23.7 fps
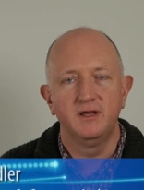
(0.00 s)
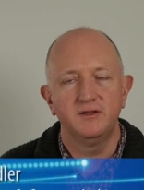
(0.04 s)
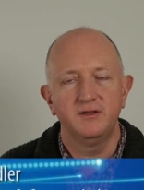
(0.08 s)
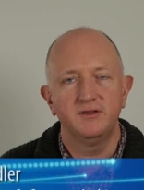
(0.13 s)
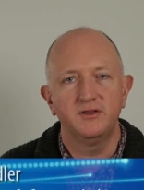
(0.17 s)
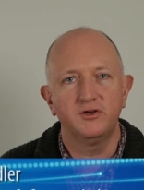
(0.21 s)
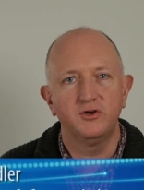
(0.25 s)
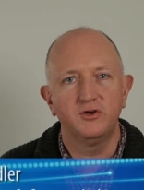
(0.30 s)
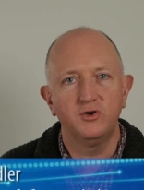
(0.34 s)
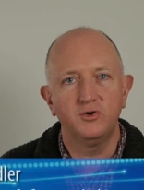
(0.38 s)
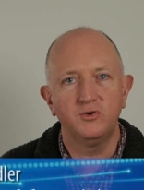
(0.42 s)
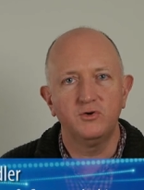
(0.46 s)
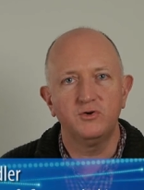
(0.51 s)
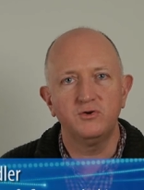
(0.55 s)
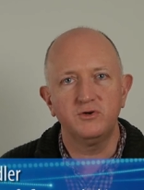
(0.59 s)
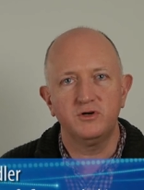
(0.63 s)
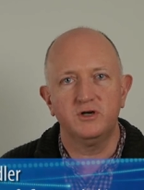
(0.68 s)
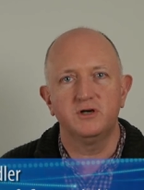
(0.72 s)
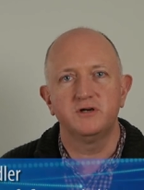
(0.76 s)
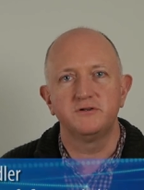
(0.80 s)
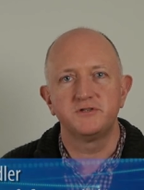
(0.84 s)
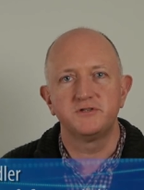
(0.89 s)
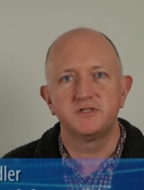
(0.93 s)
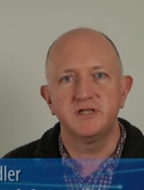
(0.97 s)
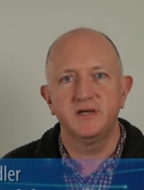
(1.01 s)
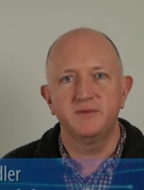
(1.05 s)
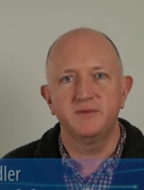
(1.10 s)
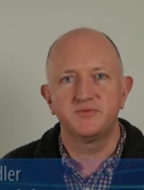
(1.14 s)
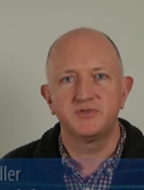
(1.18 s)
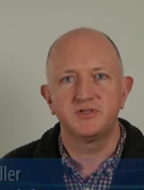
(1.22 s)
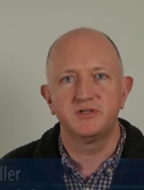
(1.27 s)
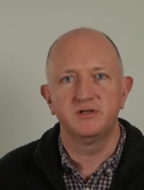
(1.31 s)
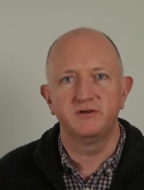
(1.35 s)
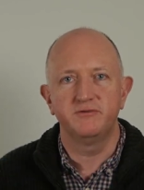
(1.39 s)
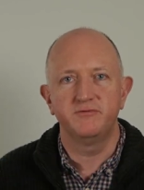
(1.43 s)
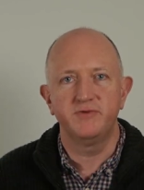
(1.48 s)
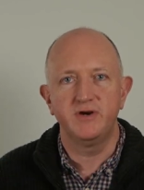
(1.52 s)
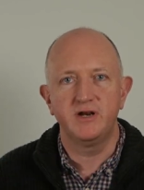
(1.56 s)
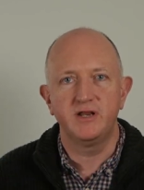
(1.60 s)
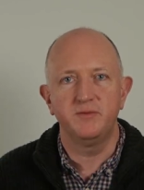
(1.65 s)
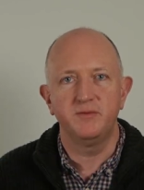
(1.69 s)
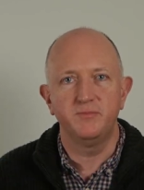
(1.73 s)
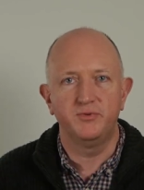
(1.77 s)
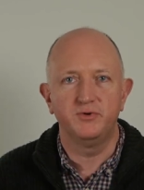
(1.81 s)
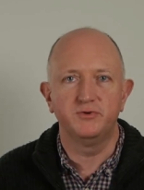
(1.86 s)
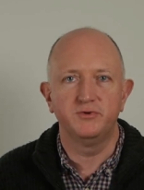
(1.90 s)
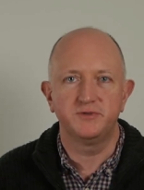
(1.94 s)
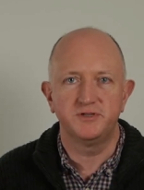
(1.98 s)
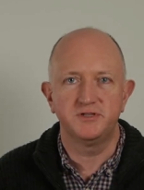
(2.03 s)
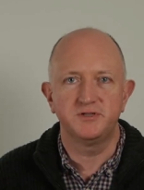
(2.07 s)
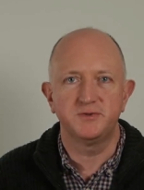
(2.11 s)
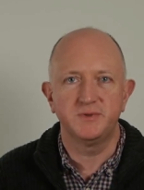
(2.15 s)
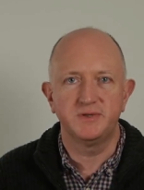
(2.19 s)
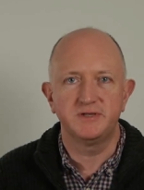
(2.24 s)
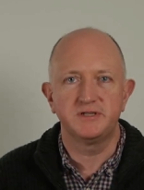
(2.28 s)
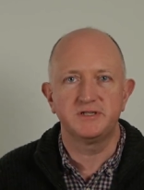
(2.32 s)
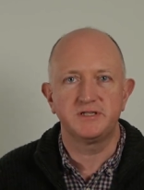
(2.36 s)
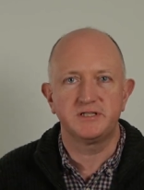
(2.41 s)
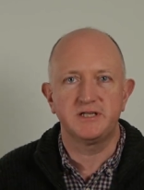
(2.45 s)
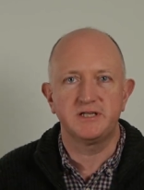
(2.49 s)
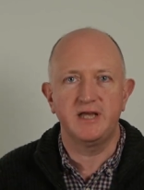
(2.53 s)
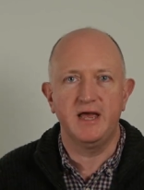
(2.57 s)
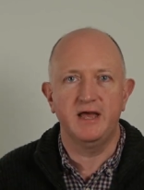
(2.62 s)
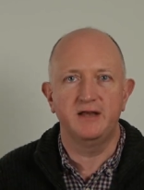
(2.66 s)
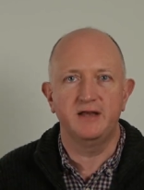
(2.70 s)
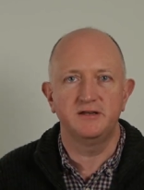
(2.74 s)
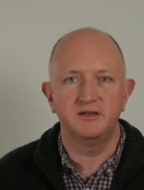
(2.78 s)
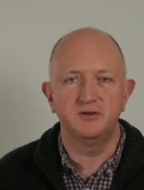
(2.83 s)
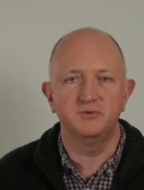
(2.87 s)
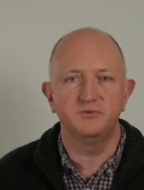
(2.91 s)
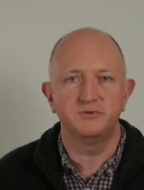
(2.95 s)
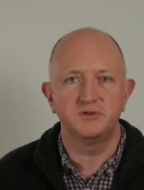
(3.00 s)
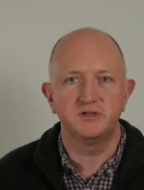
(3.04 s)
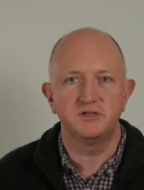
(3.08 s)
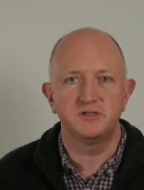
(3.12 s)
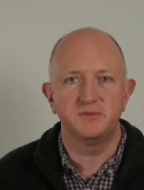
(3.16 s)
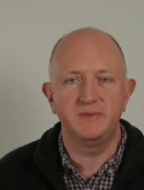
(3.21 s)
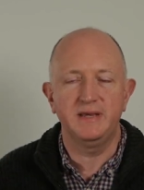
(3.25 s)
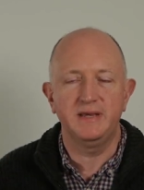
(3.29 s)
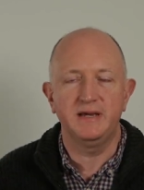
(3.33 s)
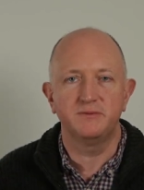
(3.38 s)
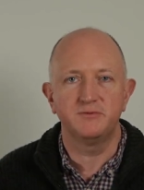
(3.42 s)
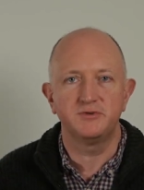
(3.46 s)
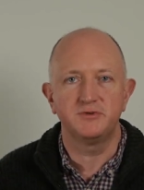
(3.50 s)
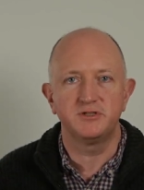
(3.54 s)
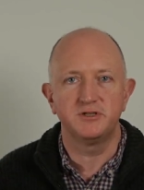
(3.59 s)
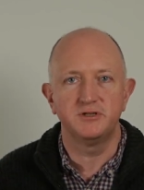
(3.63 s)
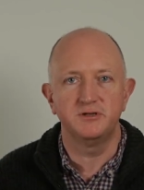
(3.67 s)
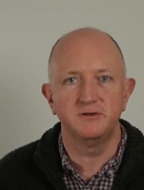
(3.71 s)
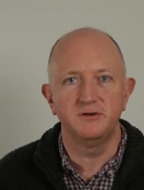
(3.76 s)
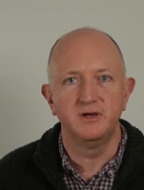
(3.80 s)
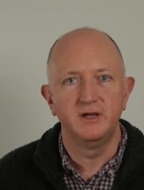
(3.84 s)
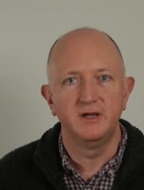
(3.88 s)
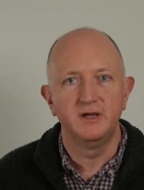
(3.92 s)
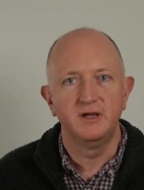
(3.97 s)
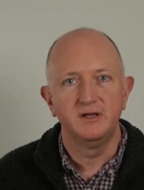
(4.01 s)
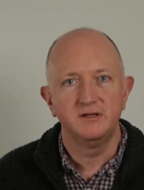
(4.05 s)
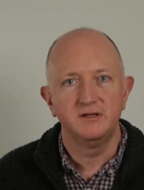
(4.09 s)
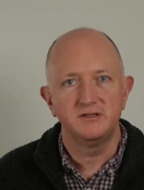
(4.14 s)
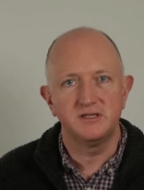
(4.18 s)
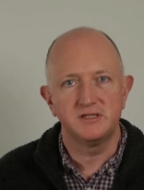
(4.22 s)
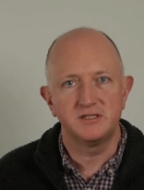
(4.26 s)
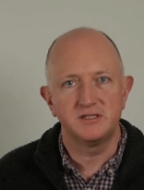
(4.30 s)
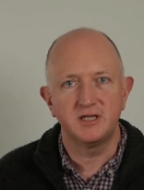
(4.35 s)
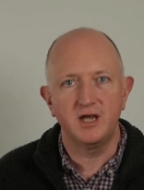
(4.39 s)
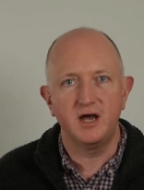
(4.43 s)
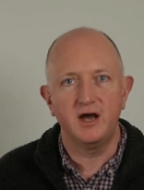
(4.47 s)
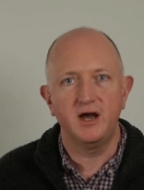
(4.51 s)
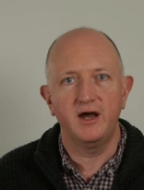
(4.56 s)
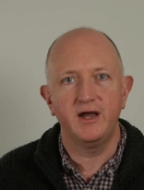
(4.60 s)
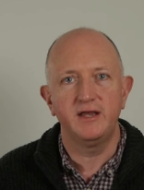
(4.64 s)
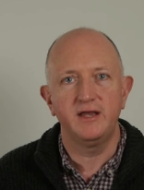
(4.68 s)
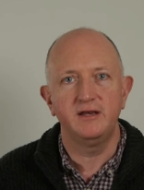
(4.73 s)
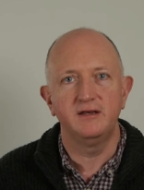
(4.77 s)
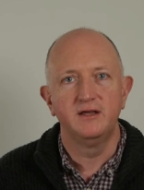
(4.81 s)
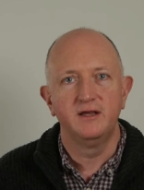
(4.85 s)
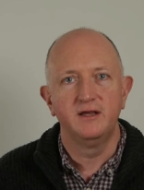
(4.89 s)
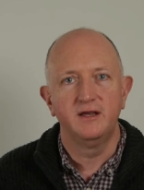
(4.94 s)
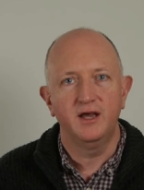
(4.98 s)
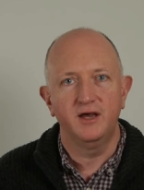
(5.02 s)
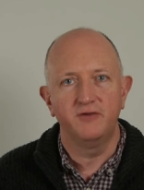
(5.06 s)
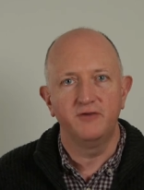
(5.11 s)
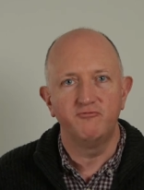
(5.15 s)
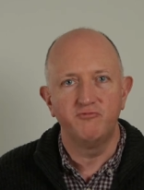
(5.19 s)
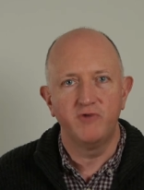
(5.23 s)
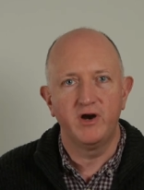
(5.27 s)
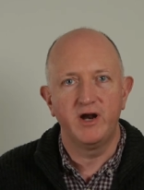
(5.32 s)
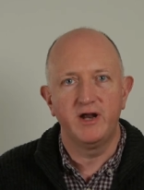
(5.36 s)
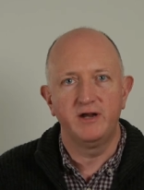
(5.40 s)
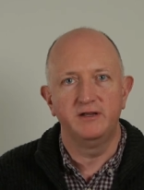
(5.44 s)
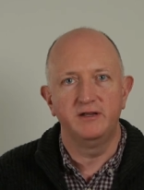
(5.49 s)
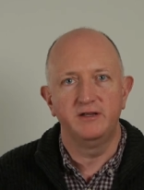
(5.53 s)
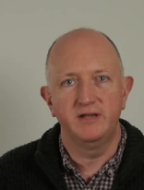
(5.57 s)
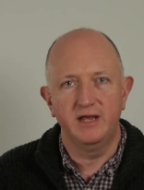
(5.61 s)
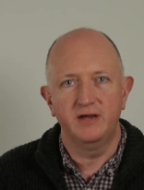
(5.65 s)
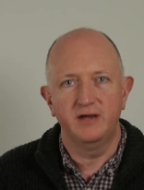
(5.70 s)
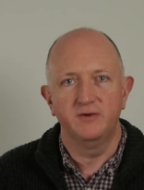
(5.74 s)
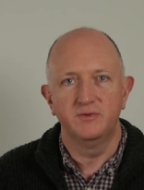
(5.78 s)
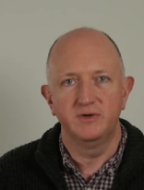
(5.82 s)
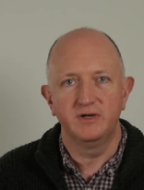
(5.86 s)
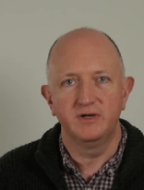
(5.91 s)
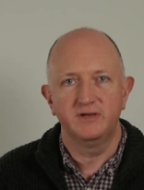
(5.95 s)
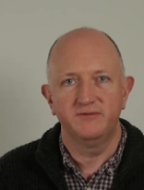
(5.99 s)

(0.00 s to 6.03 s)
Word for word: the core concepts that are really important to understand in order to be able to design and run a network